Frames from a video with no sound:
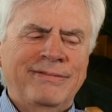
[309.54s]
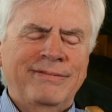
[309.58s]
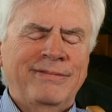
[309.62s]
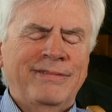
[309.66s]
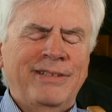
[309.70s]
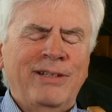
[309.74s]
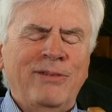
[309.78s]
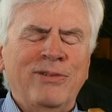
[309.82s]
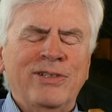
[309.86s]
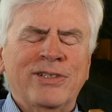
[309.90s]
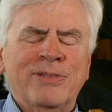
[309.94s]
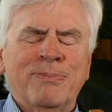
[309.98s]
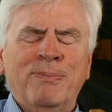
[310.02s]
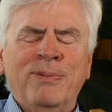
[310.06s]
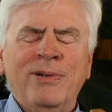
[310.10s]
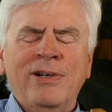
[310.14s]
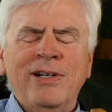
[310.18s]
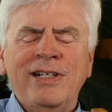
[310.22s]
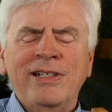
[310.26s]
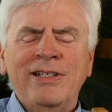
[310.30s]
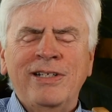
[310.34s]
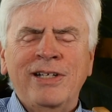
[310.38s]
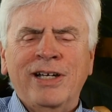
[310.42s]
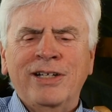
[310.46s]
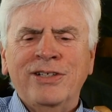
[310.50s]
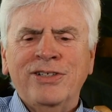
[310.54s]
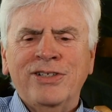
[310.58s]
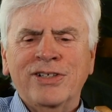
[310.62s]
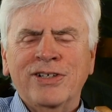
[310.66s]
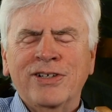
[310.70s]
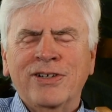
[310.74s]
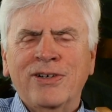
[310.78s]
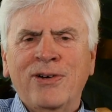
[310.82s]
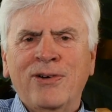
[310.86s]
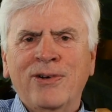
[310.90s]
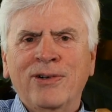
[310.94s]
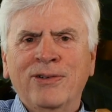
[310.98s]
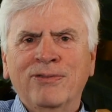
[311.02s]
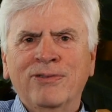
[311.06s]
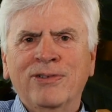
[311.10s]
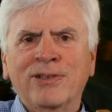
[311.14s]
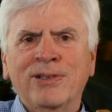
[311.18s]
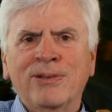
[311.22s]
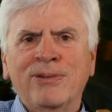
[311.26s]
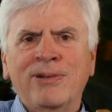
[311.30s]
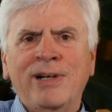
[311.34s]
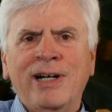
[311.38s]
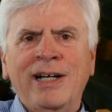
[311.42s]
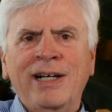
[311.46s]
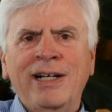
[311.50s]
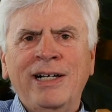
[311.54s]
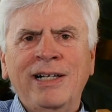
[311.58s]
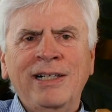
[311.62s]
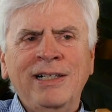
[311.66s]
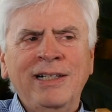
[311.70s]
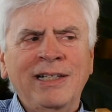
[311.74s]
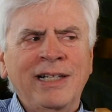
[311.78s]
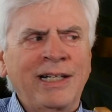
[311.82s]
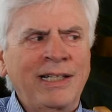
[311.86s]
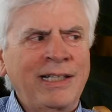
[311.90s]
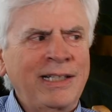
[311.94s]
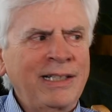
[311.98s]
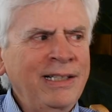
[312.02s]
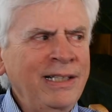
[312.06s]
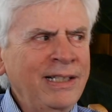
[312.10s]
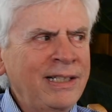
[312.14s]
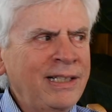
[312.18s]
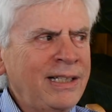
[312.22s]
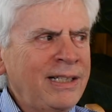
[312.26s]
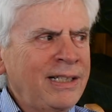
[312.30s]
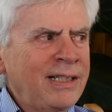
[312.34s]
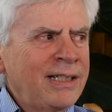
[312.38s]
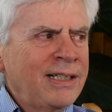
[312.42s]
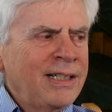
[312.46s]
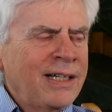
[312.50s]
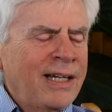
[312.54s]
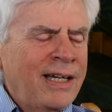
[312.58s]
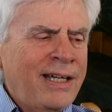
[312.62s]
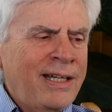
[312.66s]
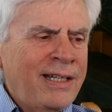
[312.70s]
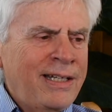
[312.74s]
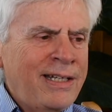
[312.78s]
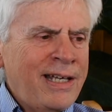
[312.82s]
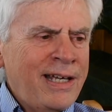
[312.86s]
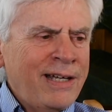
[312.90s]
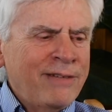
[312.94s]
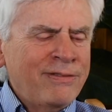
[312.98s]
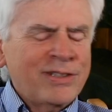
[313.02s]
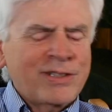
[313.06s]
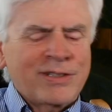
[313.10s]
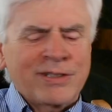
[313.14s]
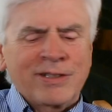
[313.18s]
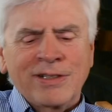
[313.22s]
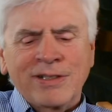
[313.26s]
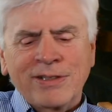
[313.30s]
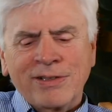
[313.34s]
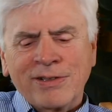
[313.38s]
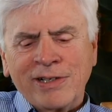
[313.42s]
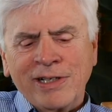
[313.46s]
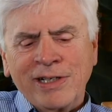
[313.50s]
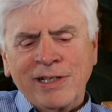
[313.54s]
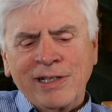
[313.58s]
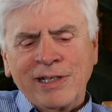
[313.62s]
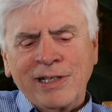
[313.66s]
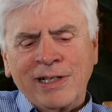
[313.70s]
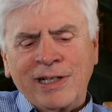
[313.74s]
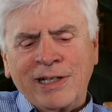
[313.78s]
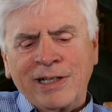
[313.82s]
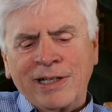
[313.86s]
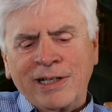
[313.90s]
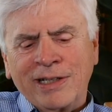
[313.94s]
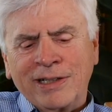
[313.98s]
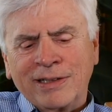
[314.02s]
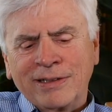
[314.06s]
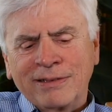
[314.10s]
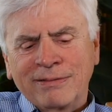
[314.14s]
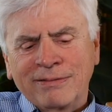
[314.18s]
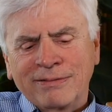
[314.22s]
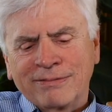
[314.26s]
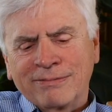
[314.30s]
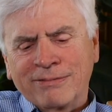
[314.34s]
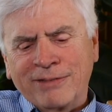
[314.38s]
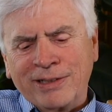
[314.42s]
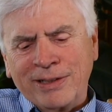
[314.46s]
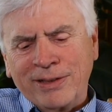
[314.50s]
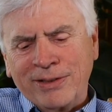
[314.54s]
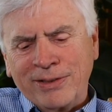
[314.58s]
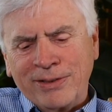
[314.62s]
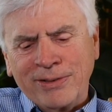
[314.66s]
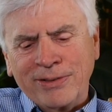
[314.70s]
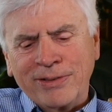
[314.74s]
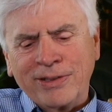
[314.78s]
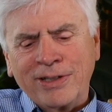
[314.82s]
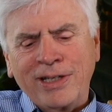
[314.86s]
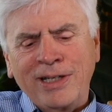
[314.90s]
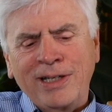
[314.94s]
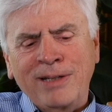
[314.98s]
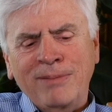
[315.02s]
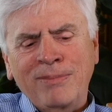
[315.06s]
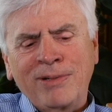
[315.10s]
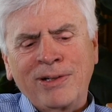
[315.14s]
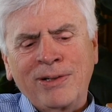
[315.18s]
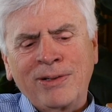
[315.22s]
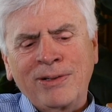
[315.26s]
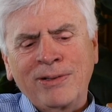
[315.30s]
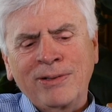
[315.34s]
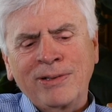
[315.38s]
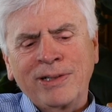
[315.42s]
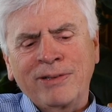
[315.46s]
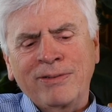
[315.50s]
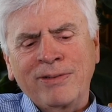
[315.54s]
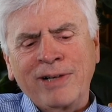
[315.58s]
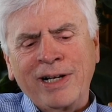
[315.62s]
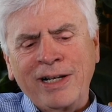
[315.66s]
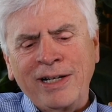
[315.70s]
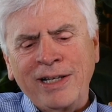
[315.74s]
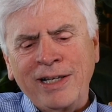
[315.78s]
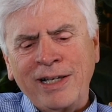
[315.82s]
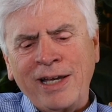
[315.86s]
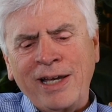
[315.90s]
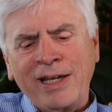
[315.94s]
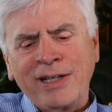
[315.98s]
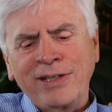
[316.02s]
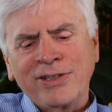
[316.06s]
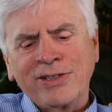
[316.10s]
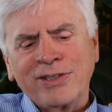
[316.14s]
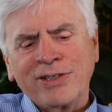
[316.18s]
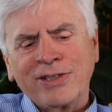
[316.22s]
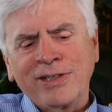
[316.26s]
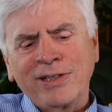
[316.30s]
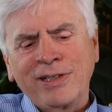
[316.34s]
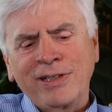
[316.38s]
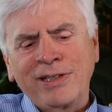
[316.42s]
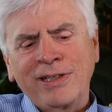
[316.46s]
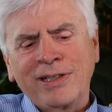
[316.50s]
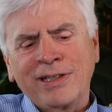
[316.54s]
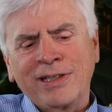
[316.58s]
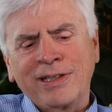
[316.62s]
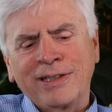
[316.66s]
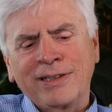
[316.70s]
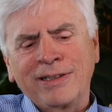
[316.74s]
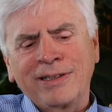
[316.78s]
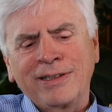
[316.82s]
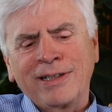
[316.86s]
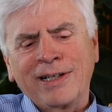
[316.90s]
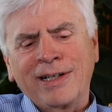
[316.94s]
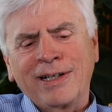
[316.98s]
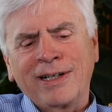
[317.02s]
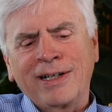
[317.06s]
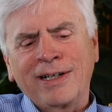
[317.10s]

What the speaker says: It was pretty touch and go for a while. I had to have surgery. I went through chemo and radiation, and